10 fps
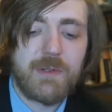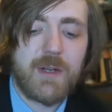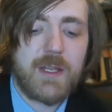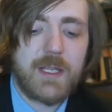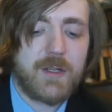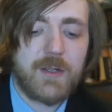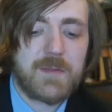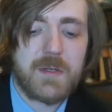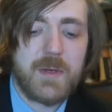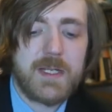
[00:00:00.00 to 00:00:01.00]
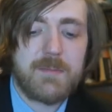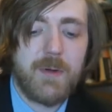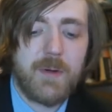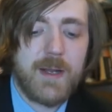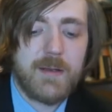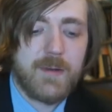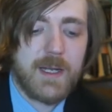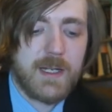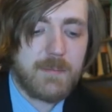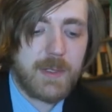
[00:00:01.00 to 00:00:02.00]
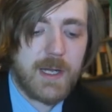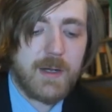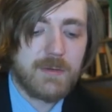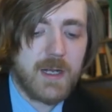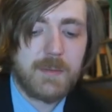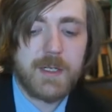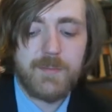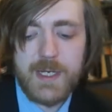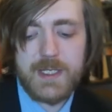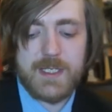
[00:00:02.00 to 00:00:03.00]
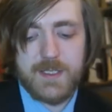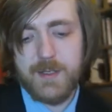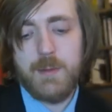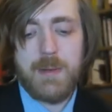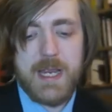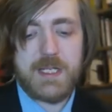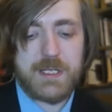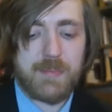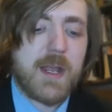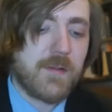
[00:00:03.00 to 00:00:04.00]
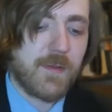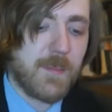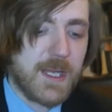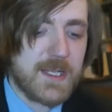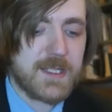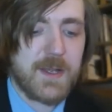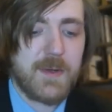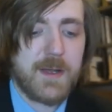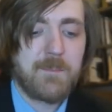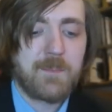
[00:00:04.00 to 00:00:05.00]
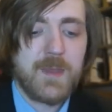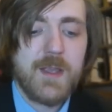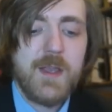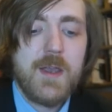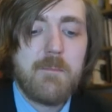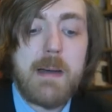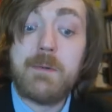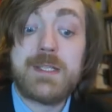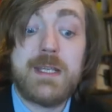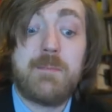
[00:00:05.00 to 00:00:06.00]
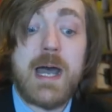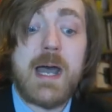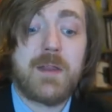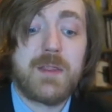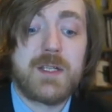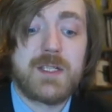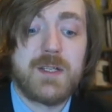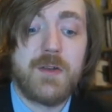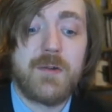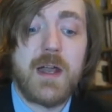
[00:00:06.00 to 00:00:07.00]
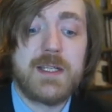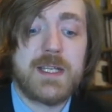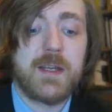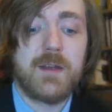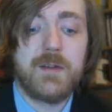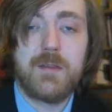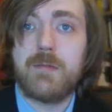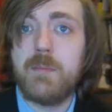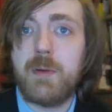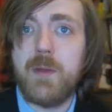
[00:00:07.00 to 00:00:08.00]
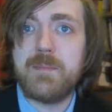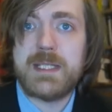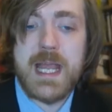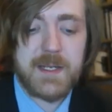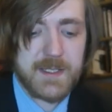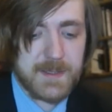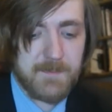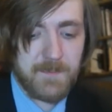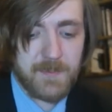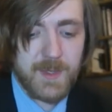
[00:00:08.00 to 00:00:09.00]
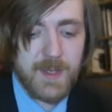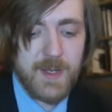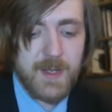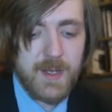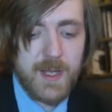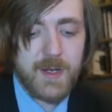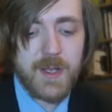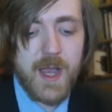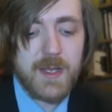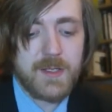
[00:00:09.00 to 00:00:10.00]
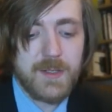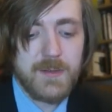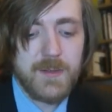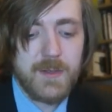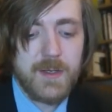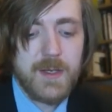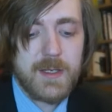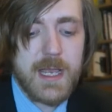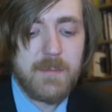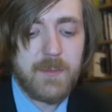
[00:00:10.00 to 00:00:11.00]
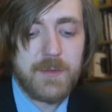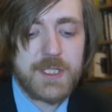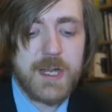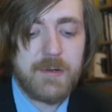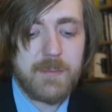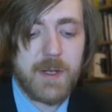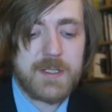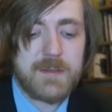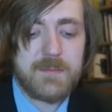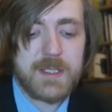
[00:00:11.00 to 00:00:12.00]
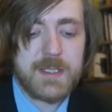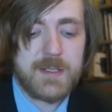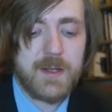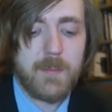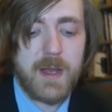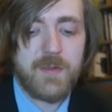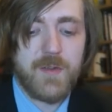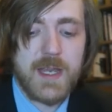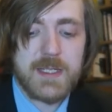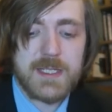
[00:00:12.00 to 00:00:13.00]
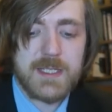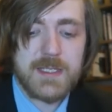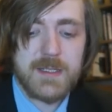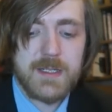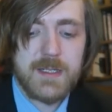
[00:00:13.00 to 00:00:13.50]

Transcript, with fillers: feel like they could have squeezed more in really. But i am going to read this double-page spread of them here. So, uh, mountain path, sun rising through plum scent. Another haiku, yet more cherry blossoms, not my face